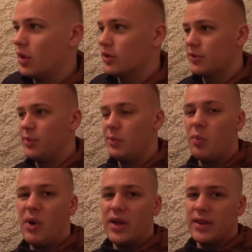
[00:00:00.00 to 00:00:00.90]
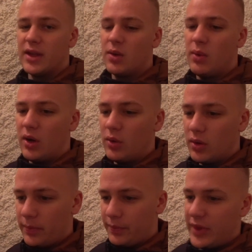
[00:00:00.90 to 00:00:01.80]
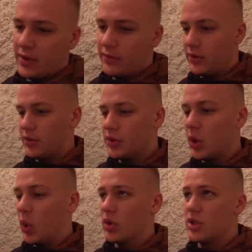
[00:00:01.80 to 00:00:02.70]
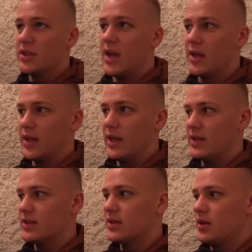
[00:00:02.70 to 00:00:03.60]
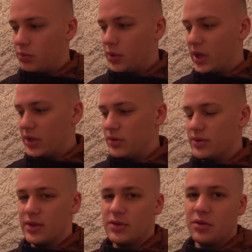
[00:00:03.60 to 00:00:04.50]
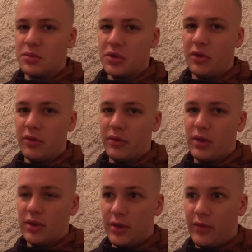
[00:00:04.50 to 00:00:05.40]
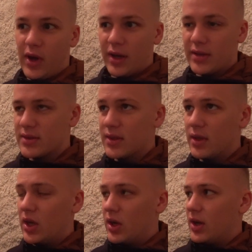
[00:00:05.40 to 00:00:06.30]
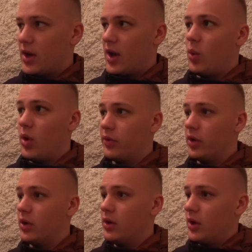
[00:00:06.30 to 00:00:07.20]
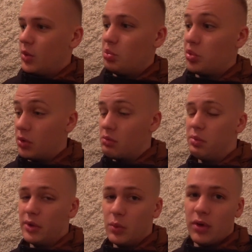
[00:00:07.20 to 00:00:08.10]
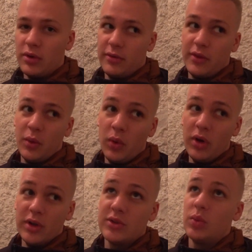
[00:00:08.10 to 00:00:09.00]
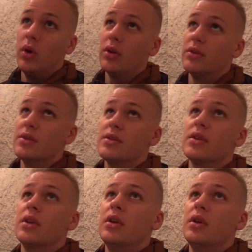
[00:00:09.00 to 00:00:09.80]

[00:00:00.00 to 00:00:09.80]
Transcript: lots of people might think about different torture techniques by using some sort of device. However, probably one of the worst ones